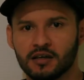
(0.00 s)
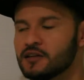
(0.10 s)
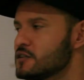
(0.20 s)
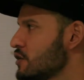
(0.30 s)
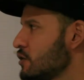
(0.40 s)

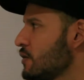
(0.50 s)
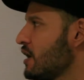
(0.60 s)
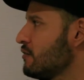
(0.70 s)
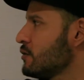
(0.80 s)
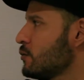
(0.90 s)
So you
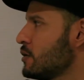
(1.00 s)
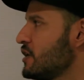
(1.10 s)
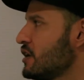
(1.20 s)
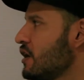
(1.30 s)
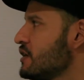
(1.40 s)
have the word
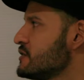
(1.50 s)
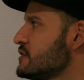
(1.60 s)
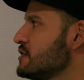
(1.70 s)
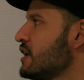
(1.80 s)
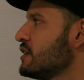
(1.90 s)

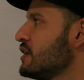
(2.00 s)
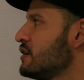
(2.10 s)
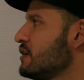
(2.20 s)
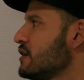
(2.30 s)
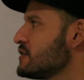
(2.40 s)
because, and
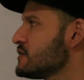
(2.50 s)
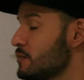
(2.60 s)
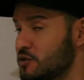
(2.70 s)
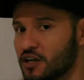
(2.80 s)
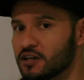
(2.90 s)
then a
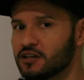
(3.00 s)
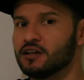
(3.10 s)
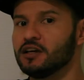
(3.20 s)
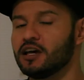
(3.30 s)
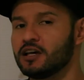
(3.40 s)
subject
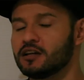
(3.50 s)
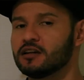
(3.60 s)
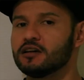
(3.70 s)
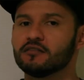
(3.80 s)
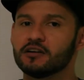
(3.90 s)
and
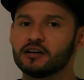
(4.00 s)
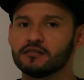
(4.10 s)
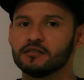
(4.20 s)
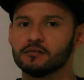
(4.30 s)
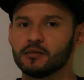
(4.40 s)
a verb,
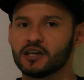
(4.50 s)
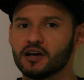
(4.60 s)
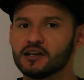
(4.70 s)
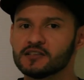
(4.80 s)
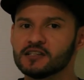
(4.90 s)

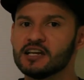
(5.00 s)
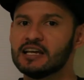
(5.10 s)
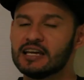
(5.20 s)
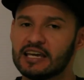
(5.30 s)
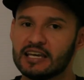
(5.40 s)
because
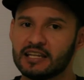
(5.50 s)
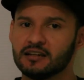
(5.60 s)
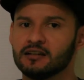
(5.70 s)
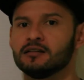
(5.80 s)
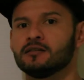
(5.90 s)
it
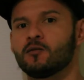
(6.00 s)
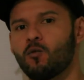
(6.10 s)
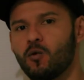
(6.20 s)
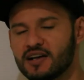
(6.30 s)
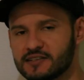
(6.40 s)

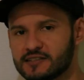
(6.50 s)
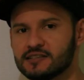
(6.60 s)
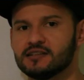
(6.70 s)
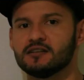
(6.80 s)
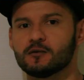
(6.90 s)

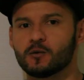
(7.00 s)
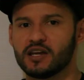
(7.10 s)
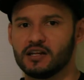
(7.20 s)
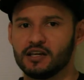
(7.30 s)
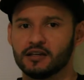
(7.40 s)
was
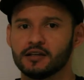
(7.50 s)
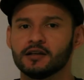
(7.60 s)
raining.